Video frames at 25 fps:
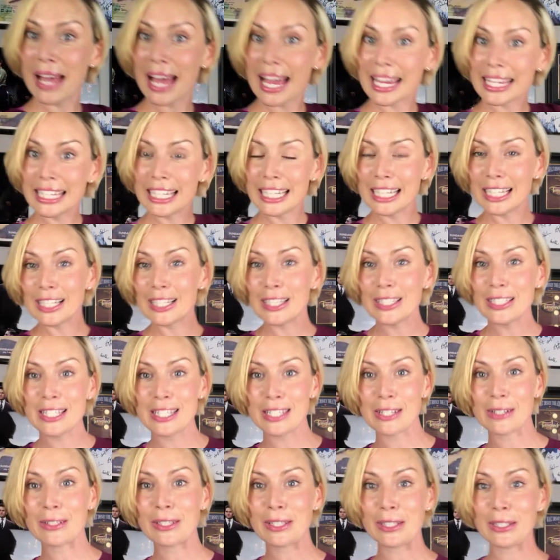back here.
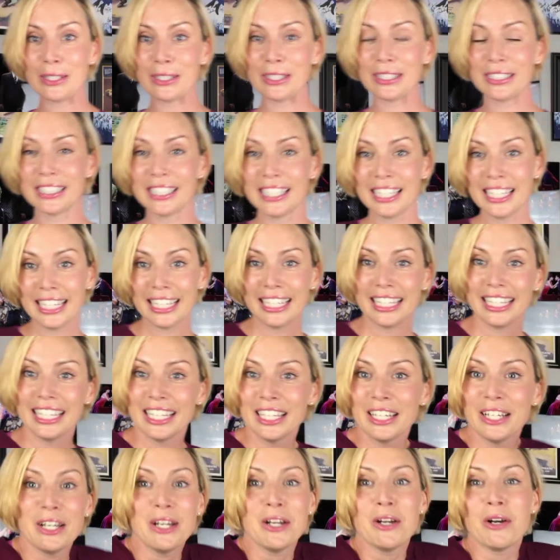It's our little
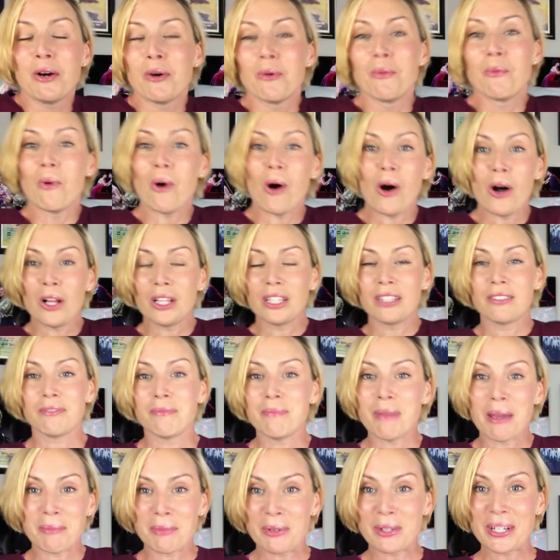wall of
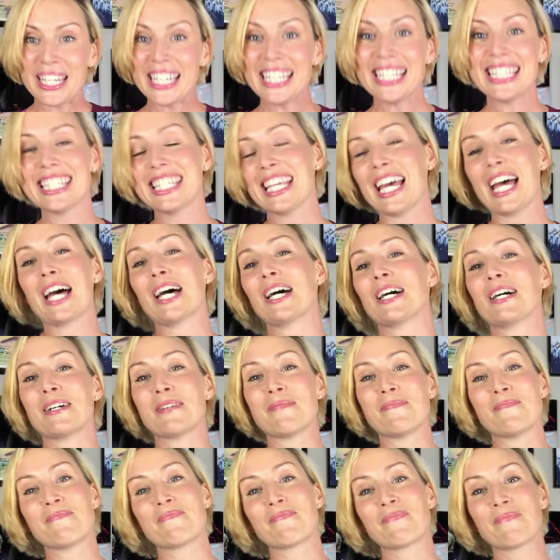memories.
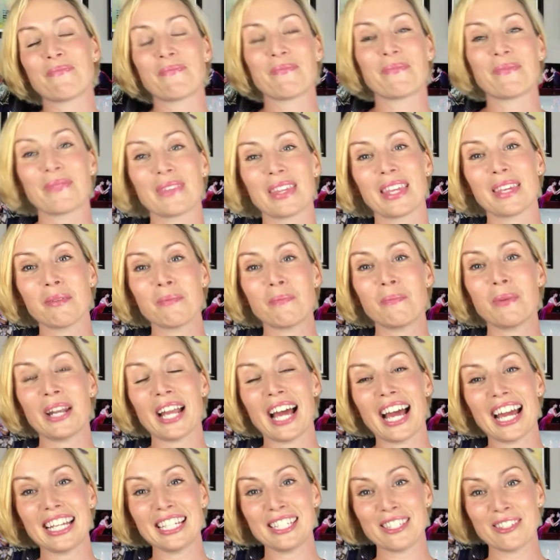But
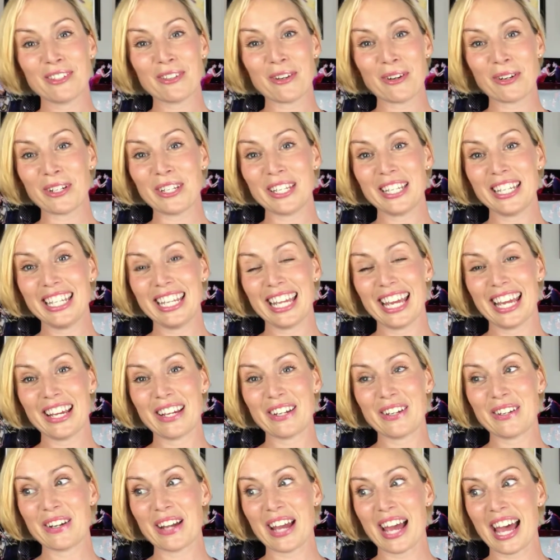I started
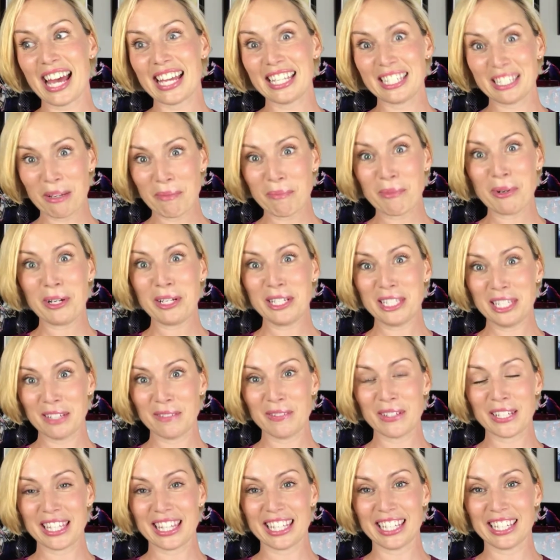at Sun Prairie
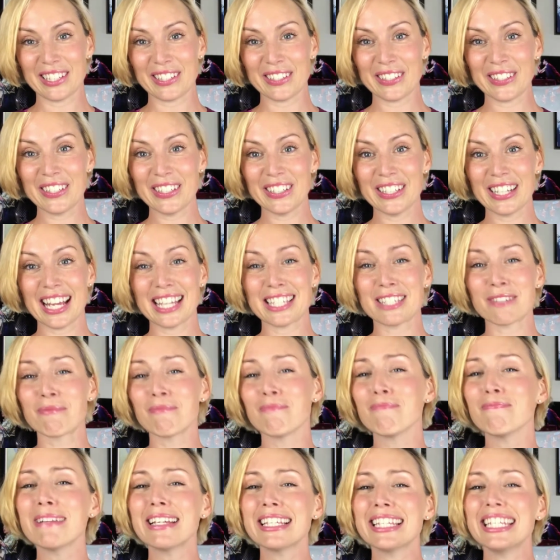Civic Theatre as a
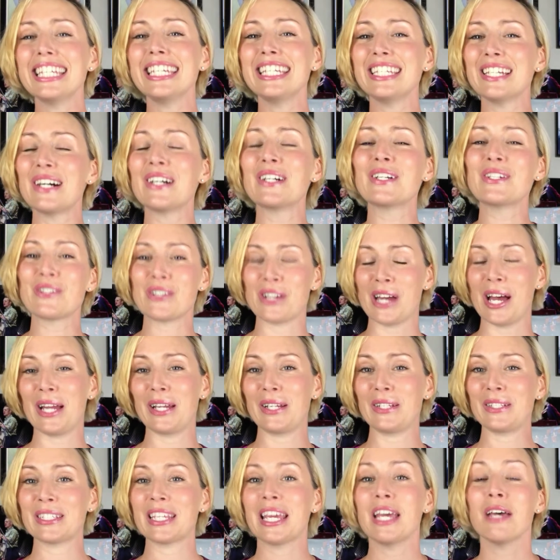really young
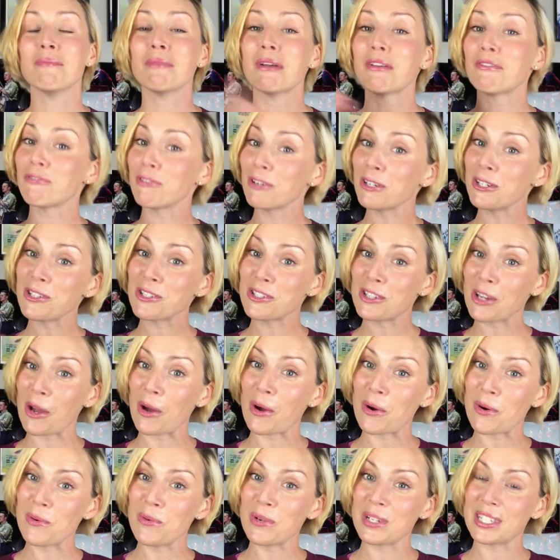child. My first
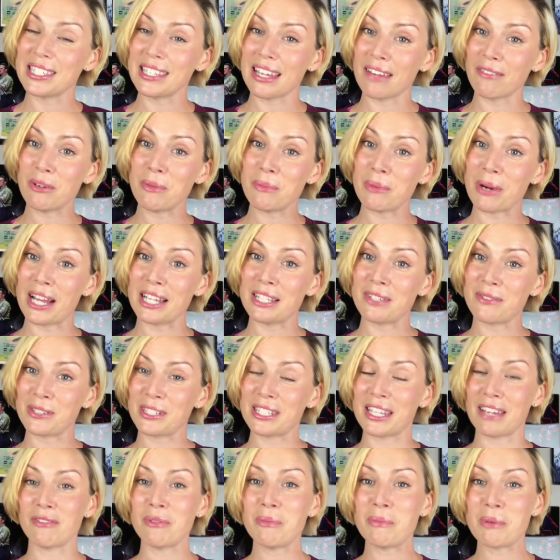show was Seven Brides for
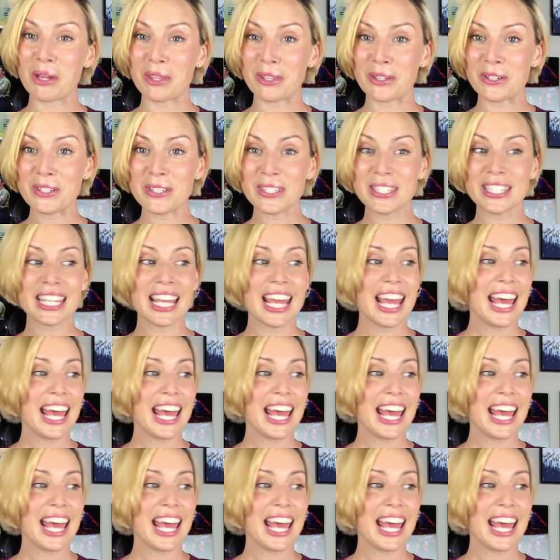Seven Brothers,